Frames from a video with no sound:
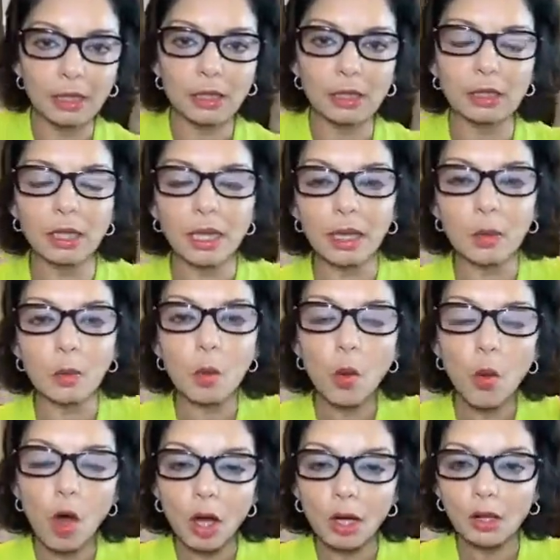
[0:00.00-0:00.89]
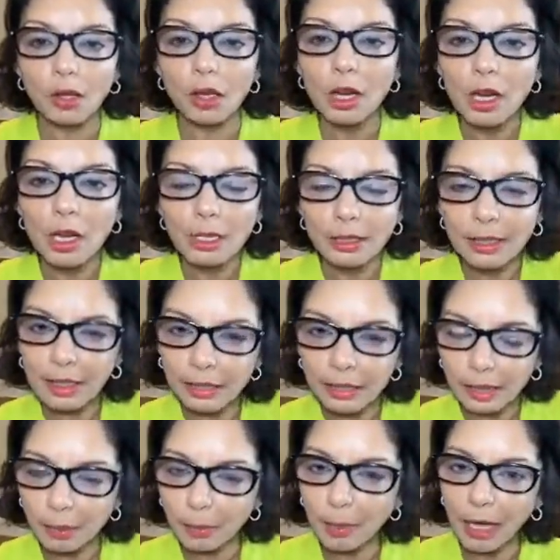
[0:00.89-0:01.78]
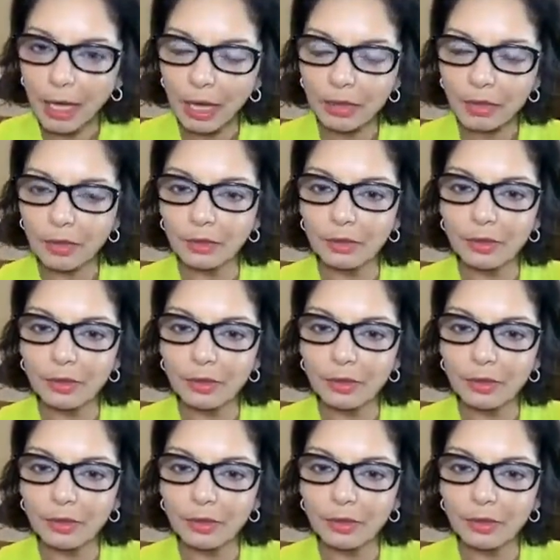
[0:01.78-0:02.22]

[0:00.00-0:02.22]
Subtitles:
It's like water takes the path of